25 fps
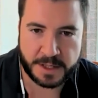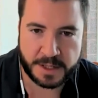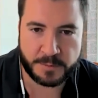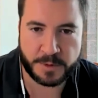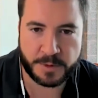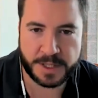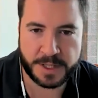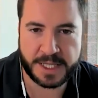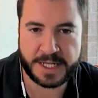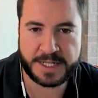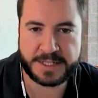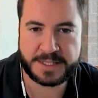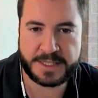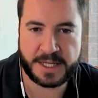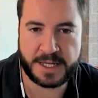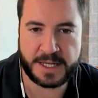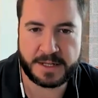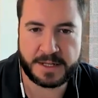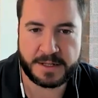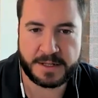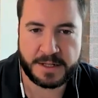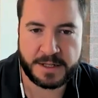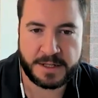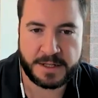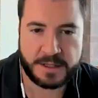they realized
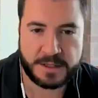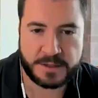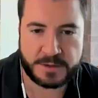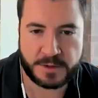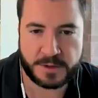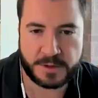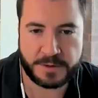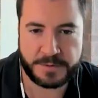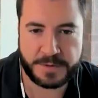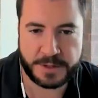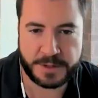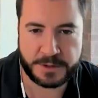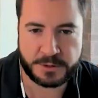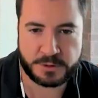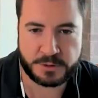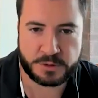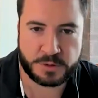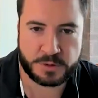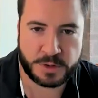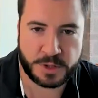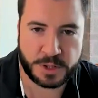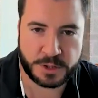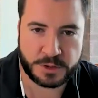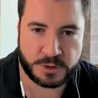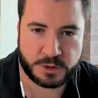that sort of the
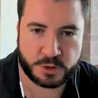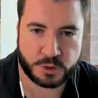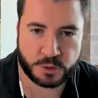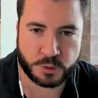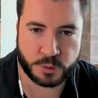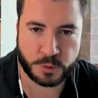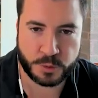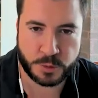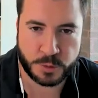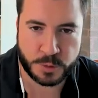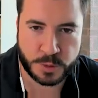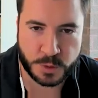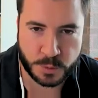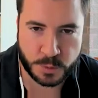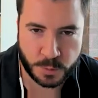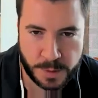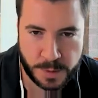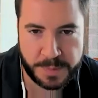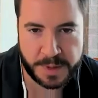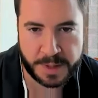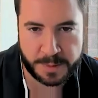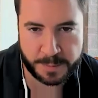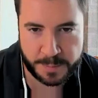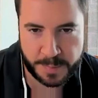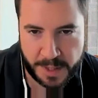the true
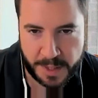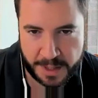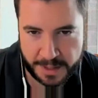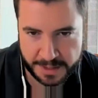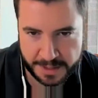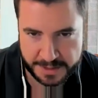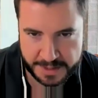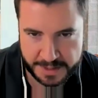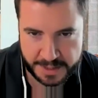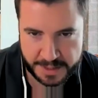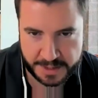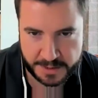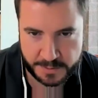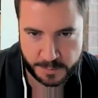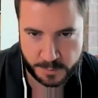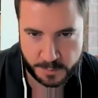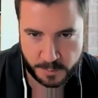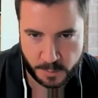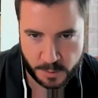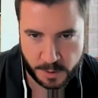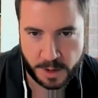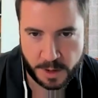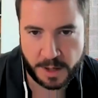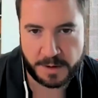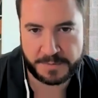sweeping policies
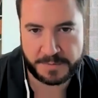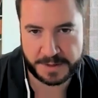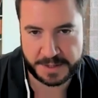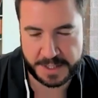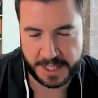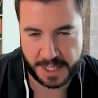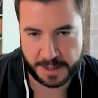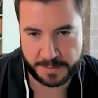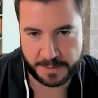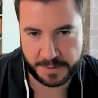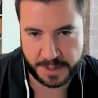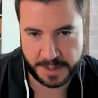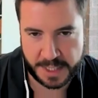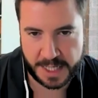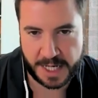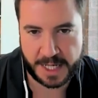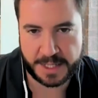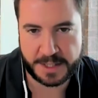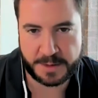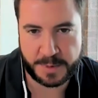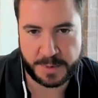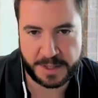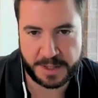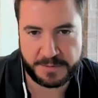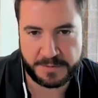were off the table. It
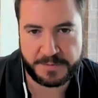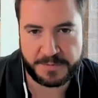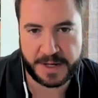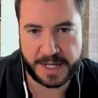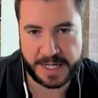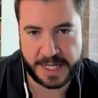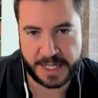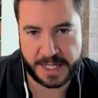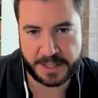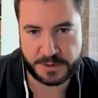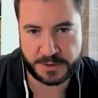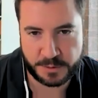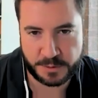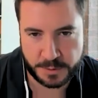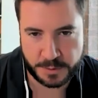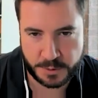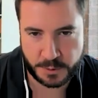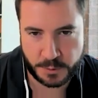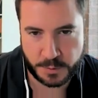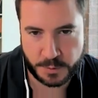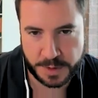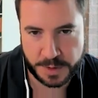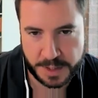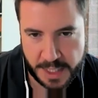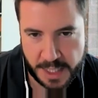had to be a financial
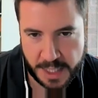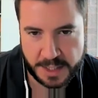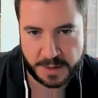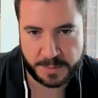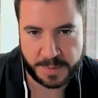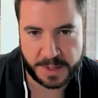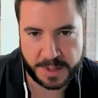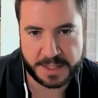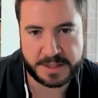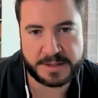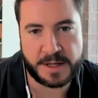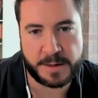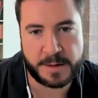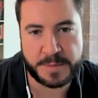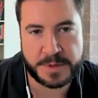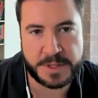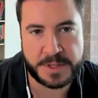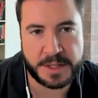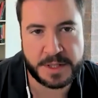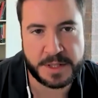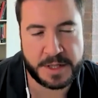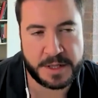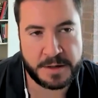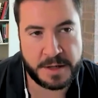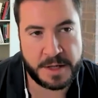tool. It had to be a
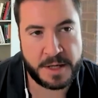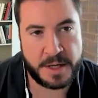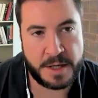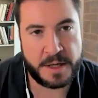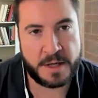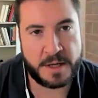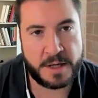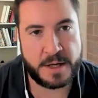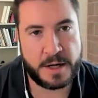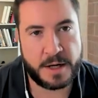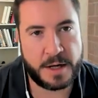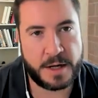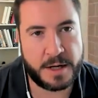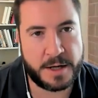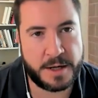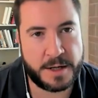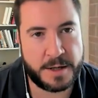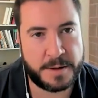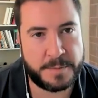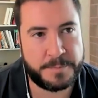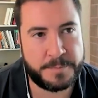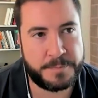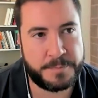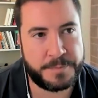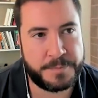subsidy.
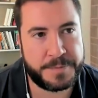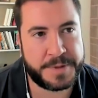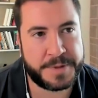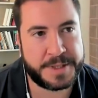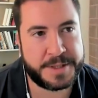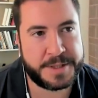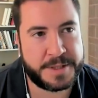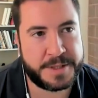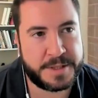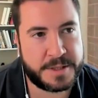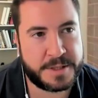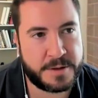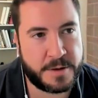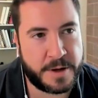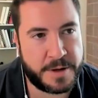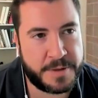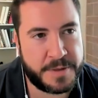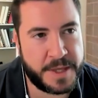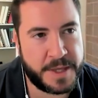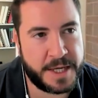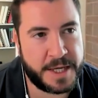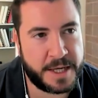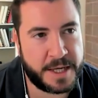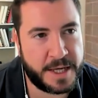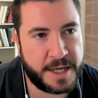Um, so I
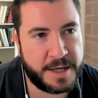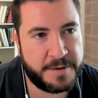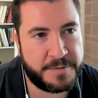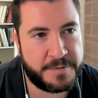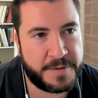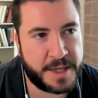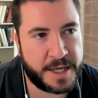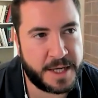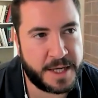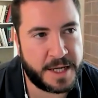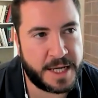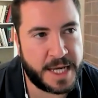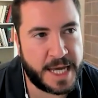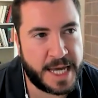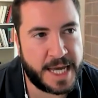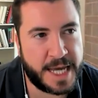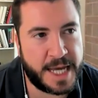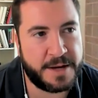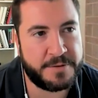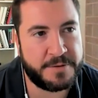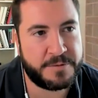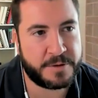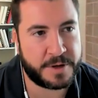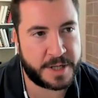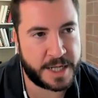think if they
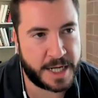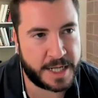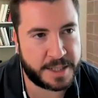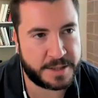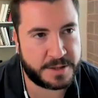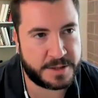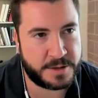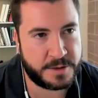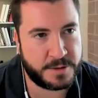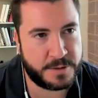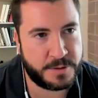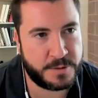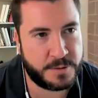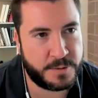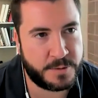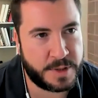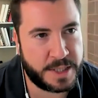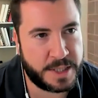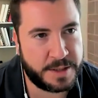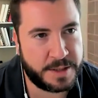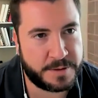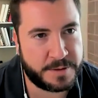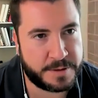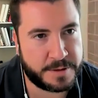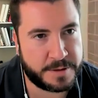ever got to
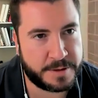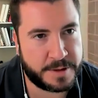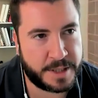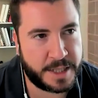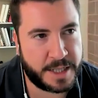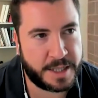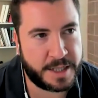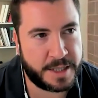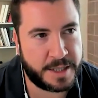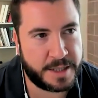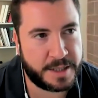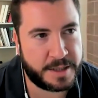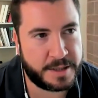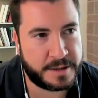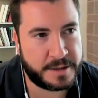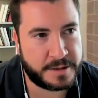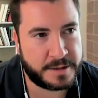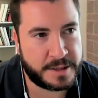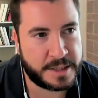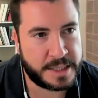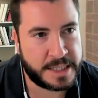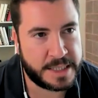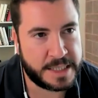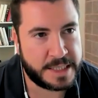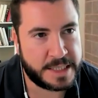either a
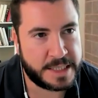